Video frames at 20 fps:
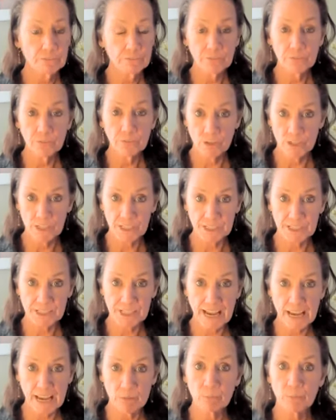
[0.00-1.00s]
For
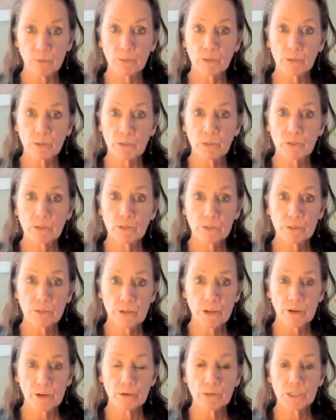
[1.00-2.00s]
example,
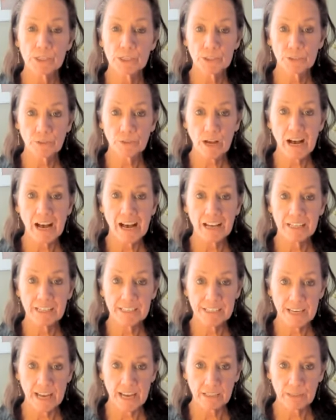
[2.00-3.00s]
notice your
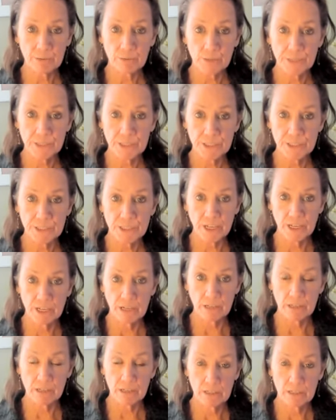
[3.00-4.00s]
contact with the chair.